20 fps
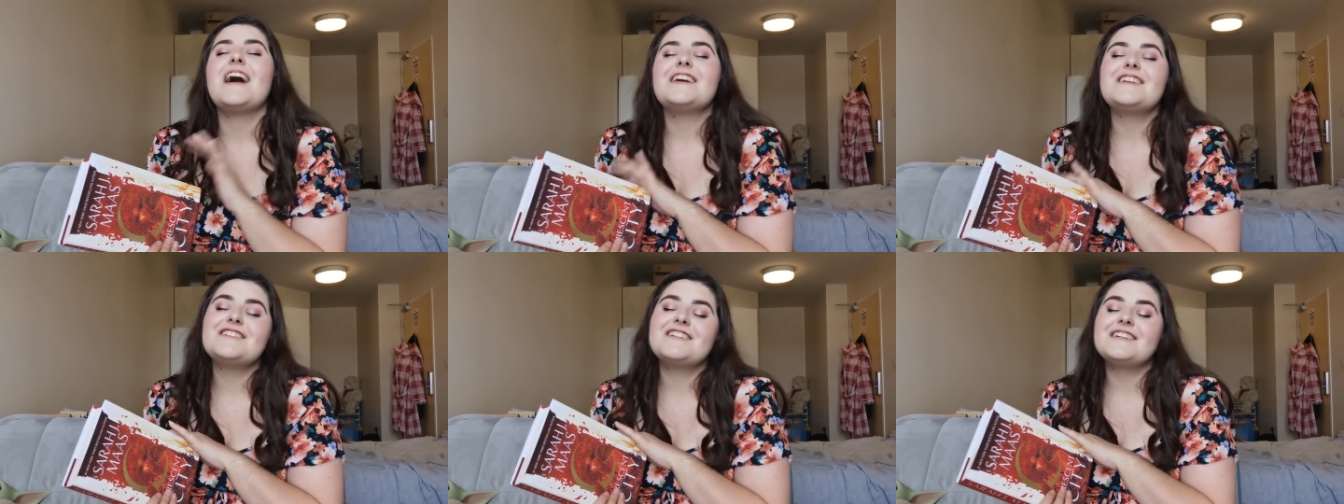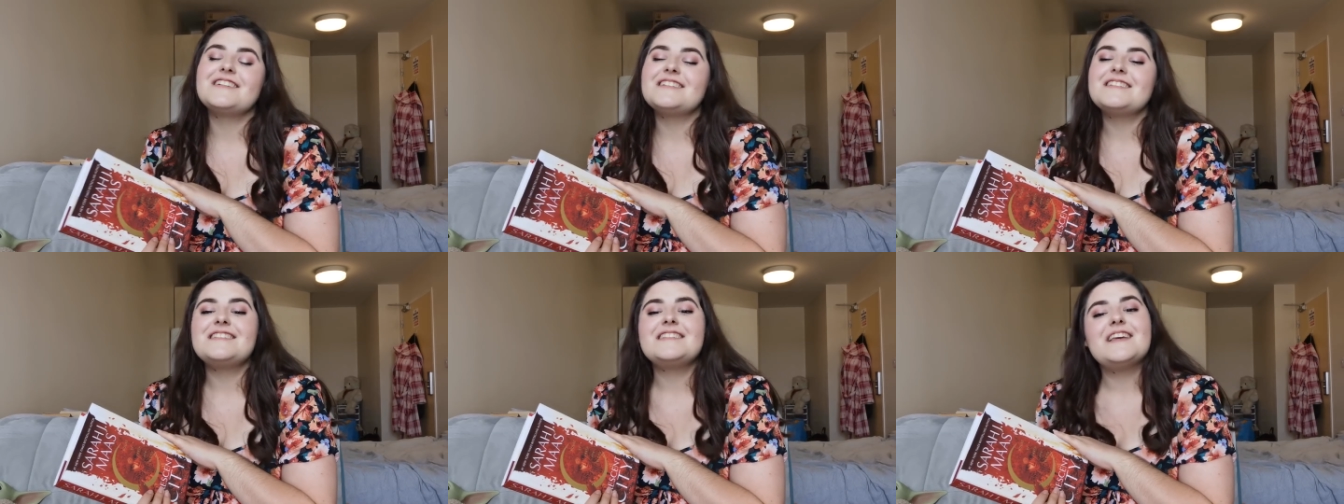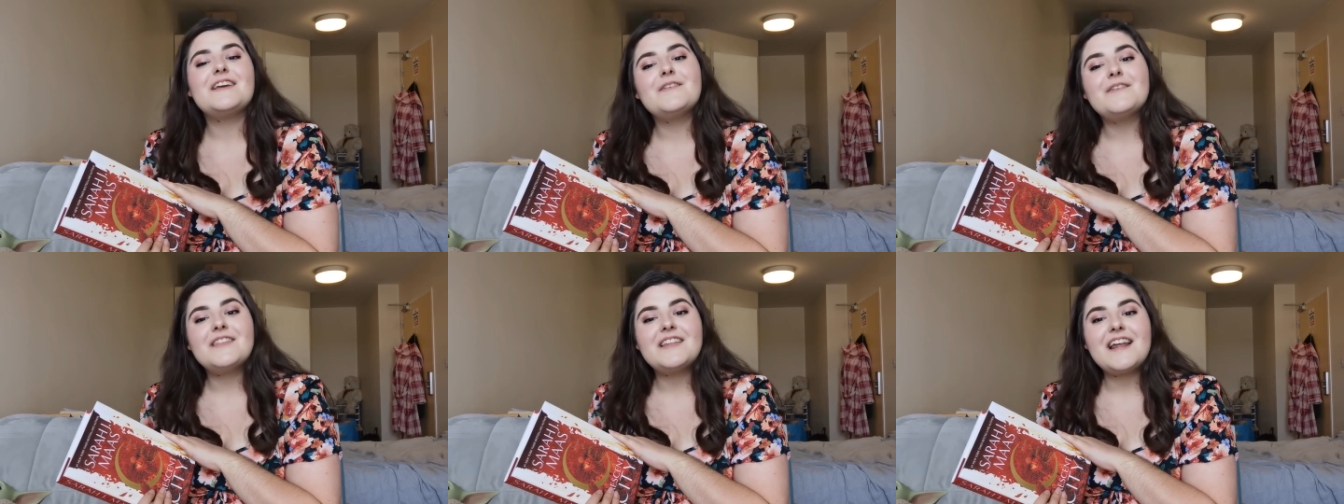I shall
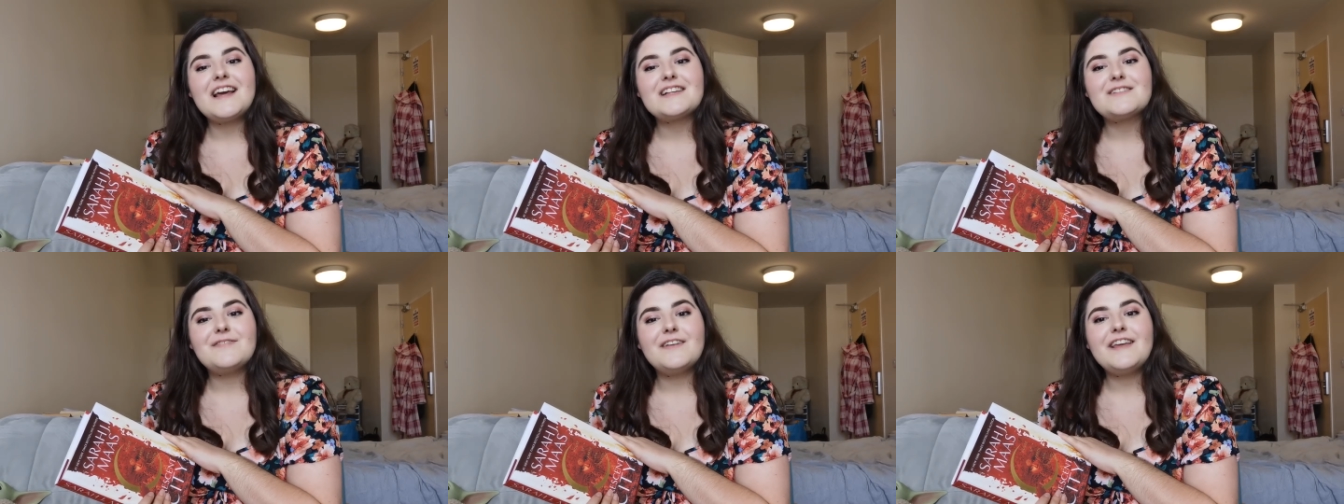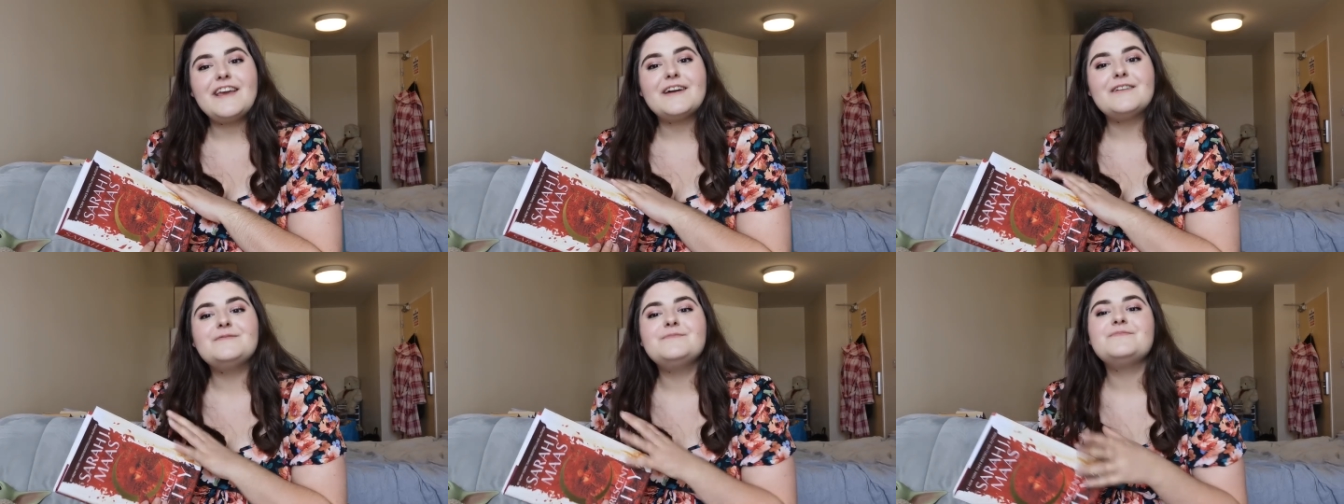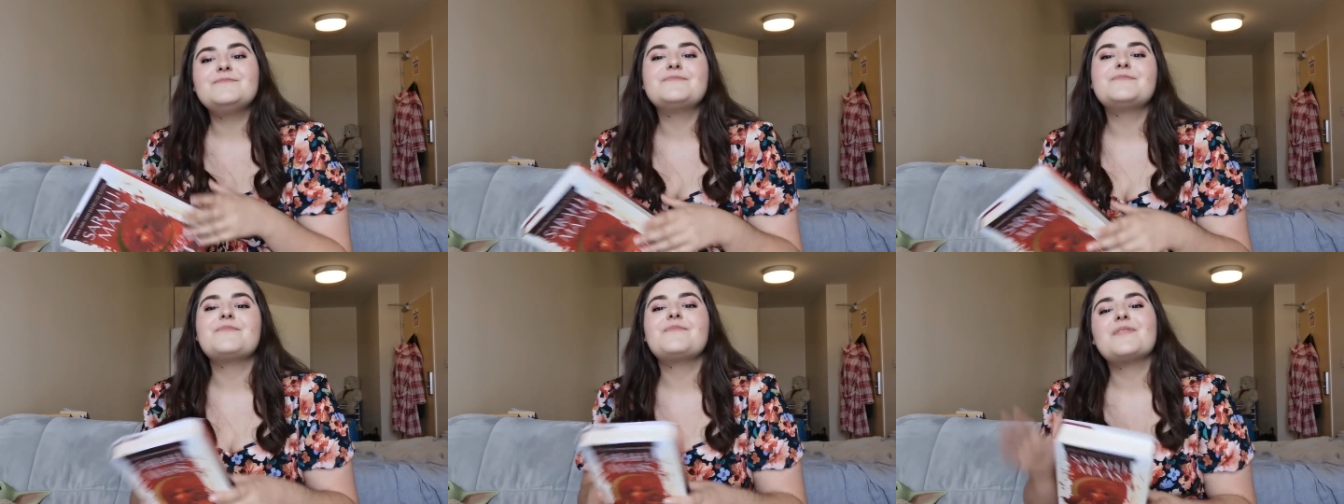see you in the next video.
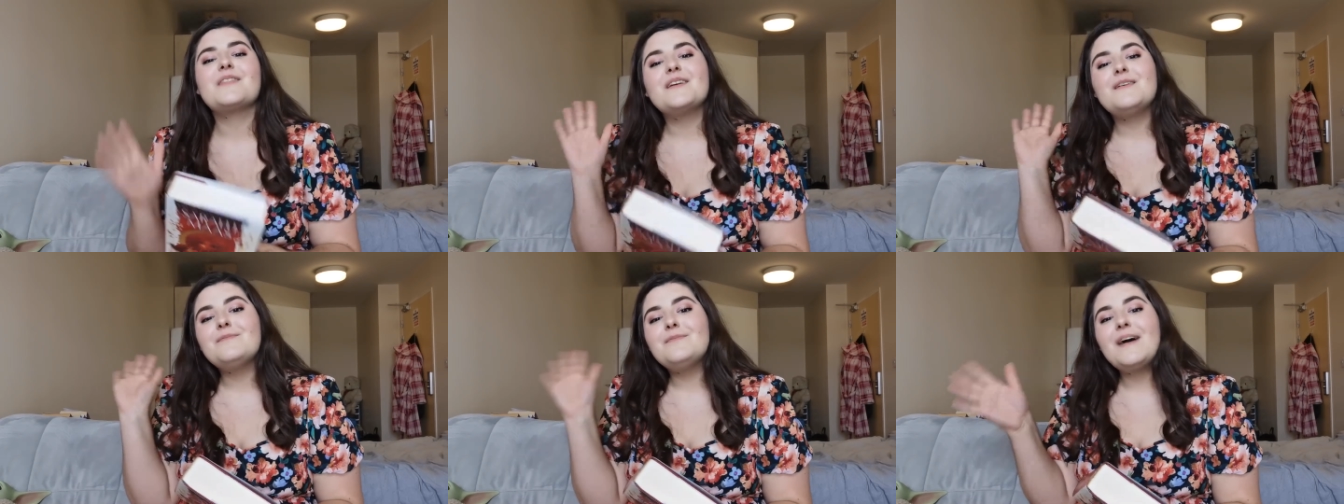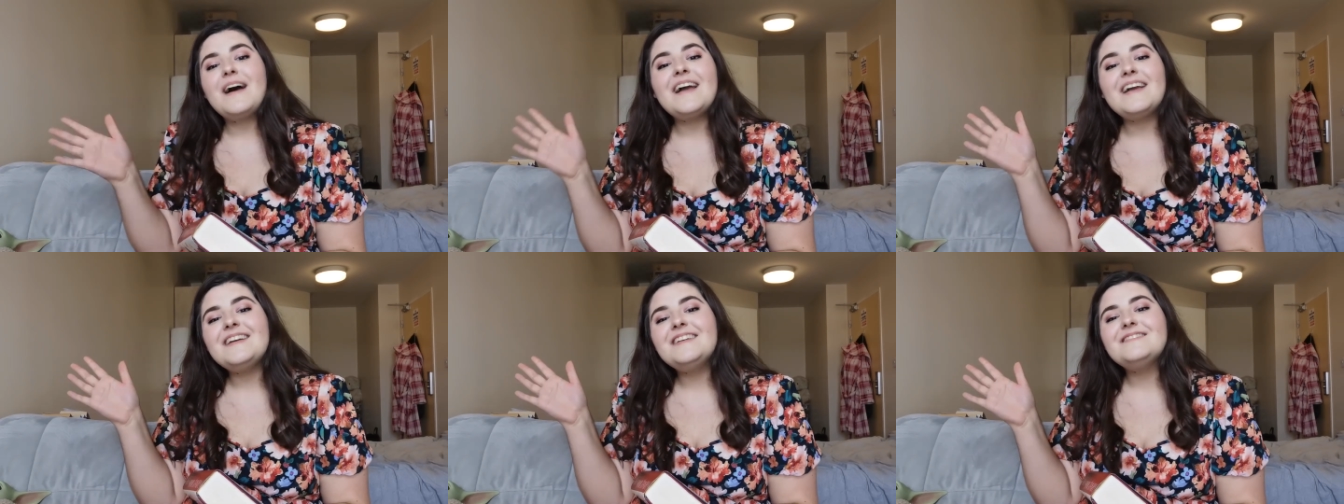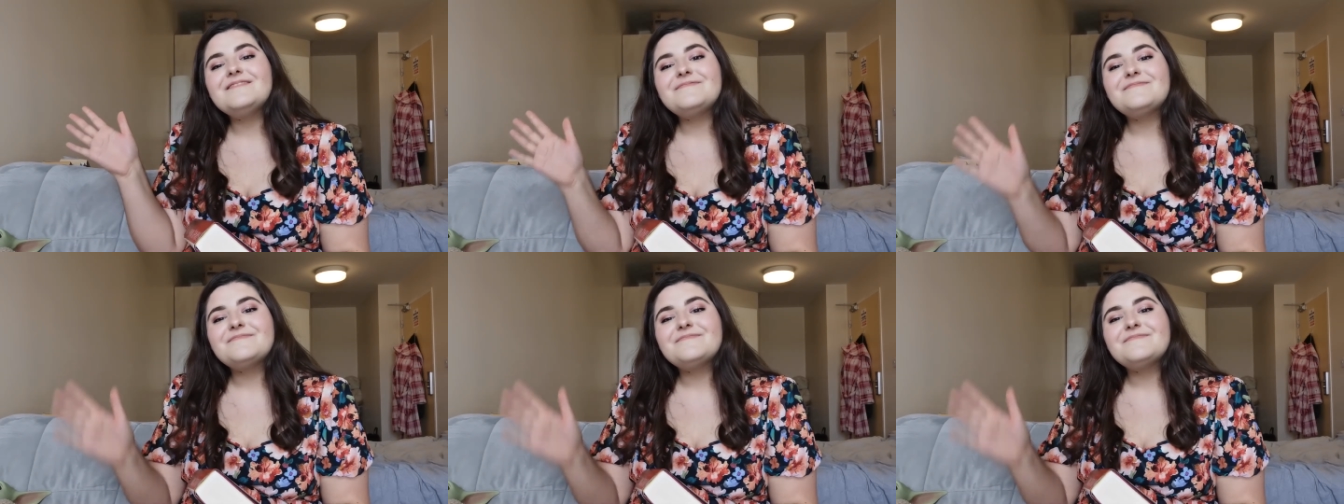Bye!